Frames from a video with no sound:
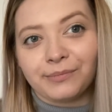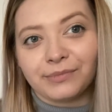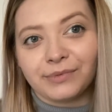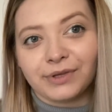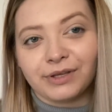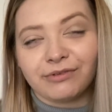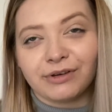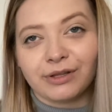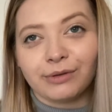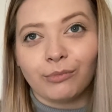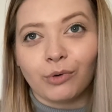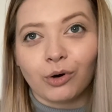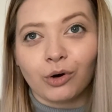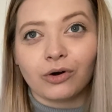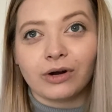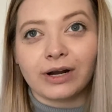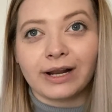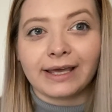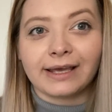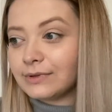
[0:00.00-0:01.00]
even
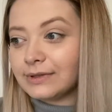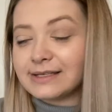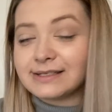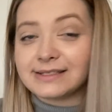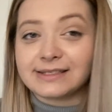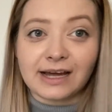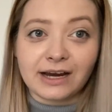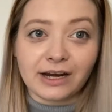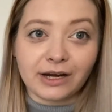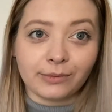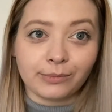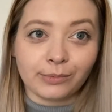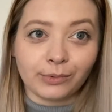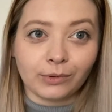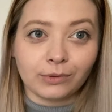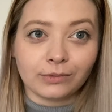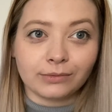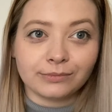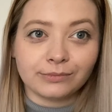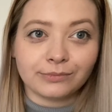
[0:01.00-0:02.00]
more like
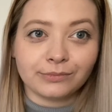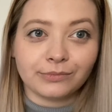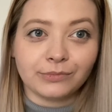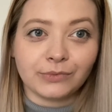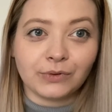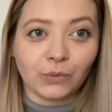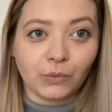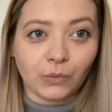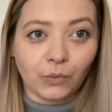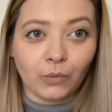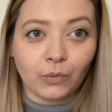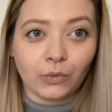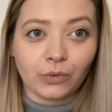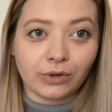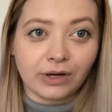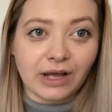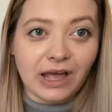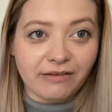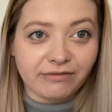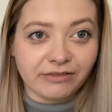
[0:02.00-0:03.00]
desirable to
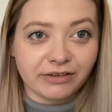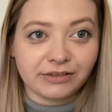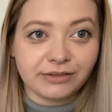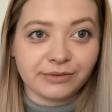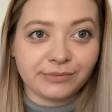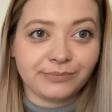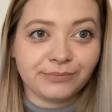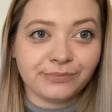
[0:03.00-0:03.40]
have it.